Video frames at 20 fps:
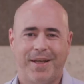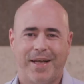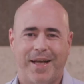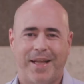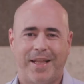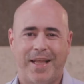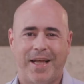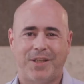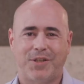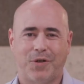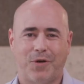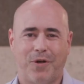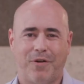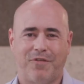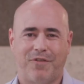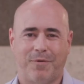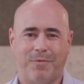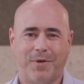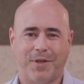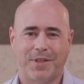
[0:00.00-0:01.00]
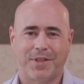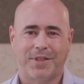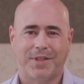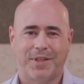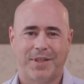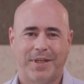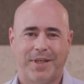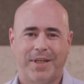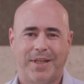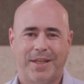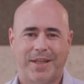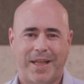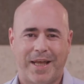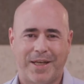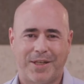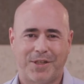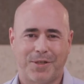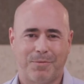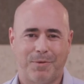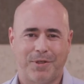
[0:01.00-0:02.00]
And that's all from us.
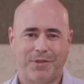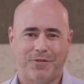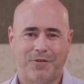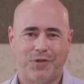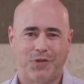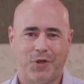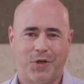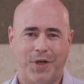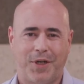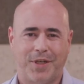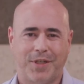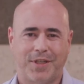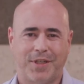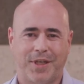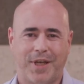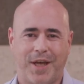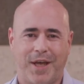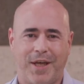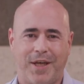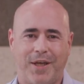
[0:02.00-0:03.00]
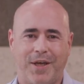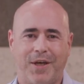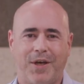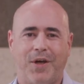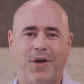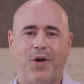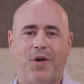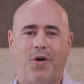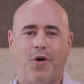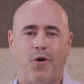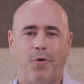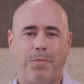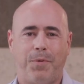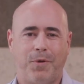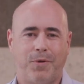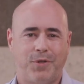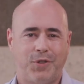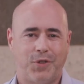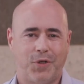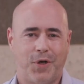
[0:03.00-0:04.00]
Thanks so much for joining us today. Hope
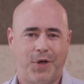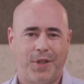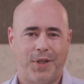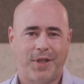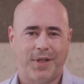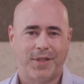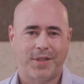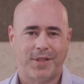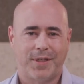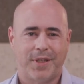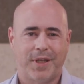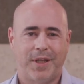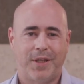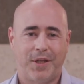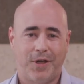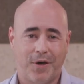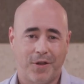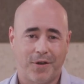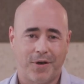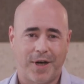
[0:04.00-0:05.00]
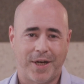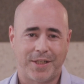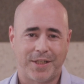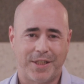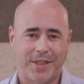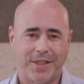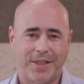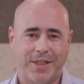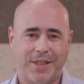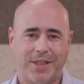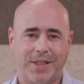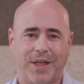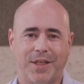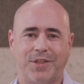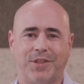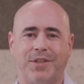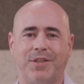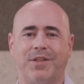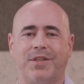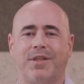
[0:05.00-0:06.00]
you enjoyed this and the other S D C
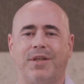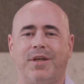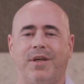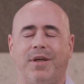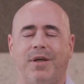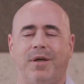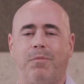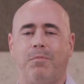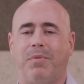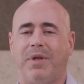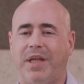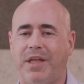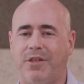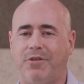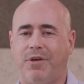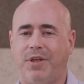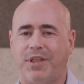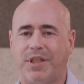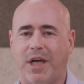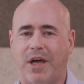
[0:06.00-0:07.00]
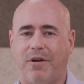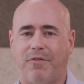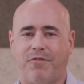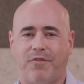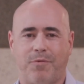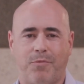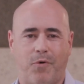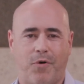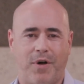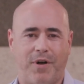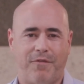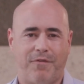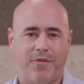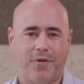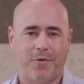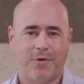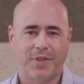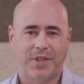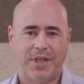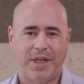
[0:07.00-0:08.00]
sessions. Please reach out for more
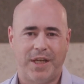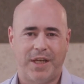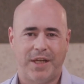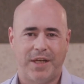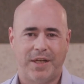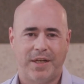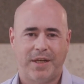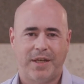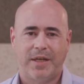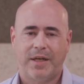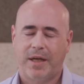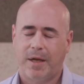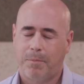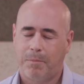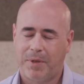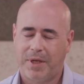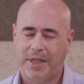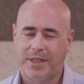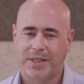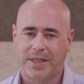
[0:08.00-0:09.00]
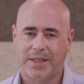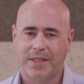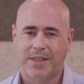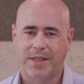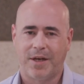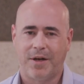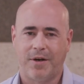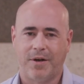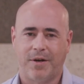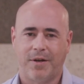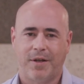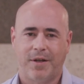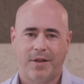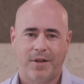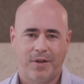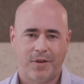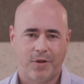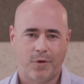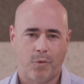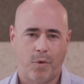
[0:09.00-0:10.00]
info as needed, and please consider
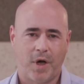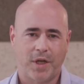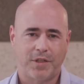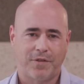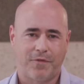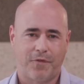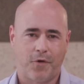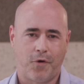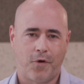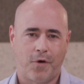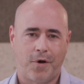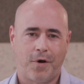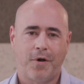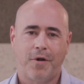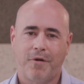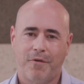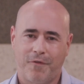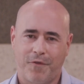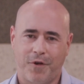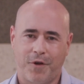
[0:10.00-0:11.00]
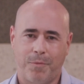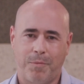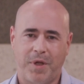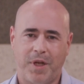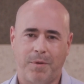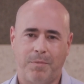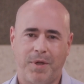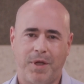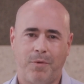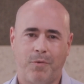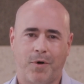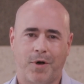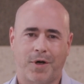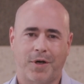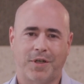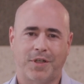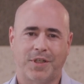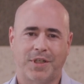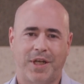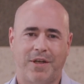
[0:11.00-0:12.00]
the Watch four for your B two B
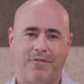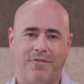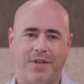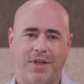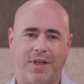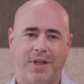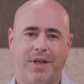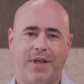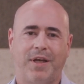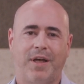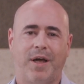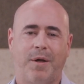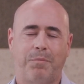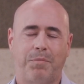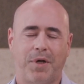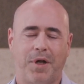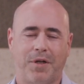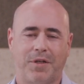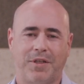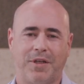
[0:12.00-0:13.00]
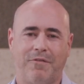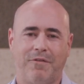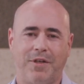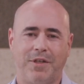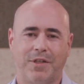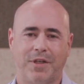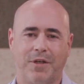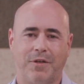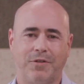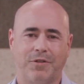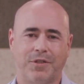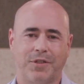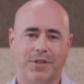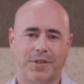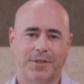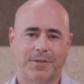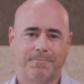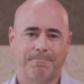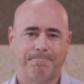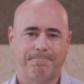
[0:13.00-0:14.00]
worker safety and productivity
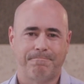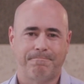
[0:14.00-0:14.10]
solutions.